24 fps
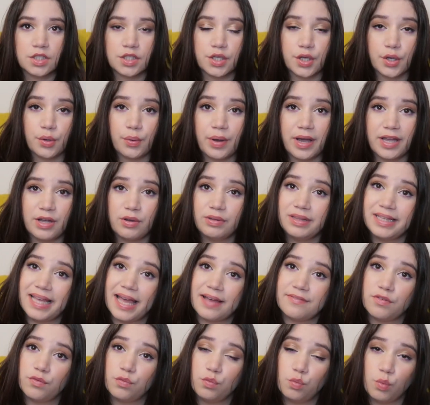So I only
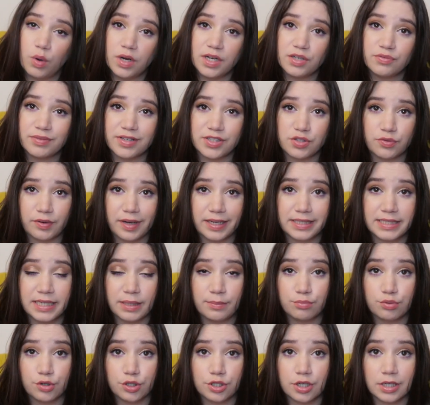have one
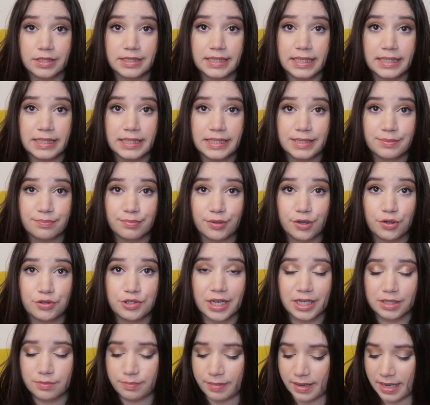resurrecting product in this
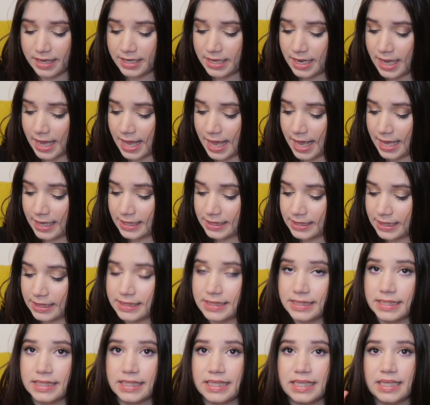project pen, and
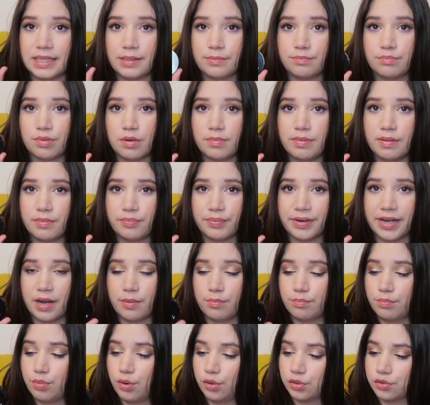it's the Bobbi
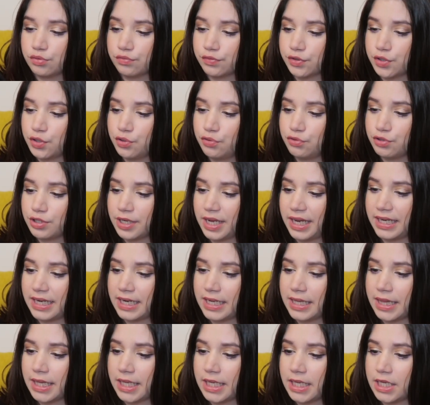Brown Pot Rouge
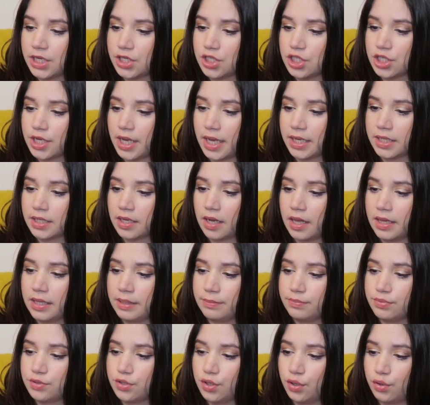in the shade
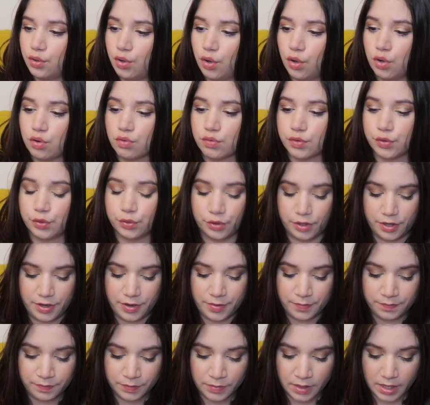Calypso Coral.
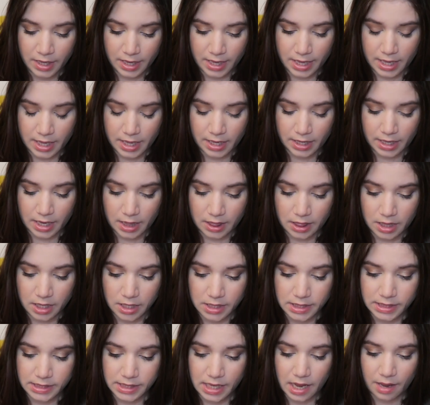And a
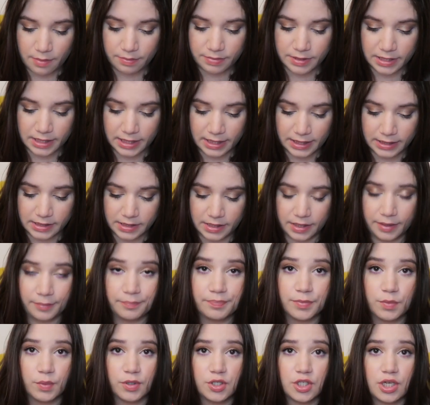last update,
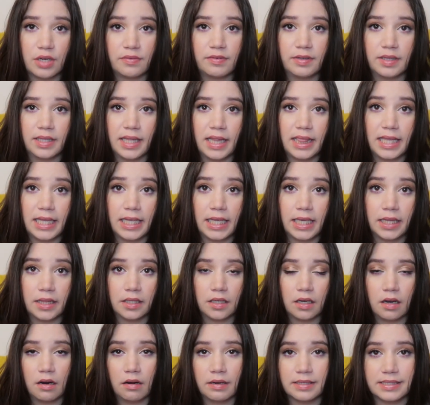which I will link in the
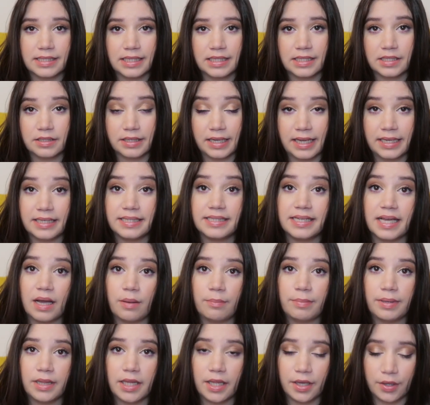cards and again
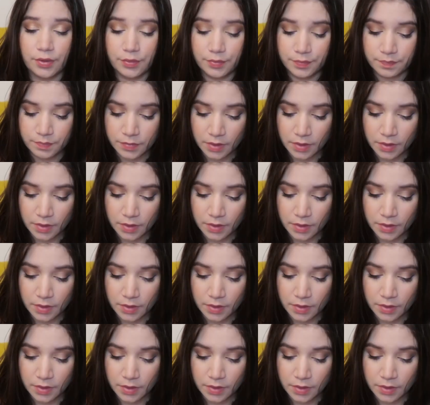down below,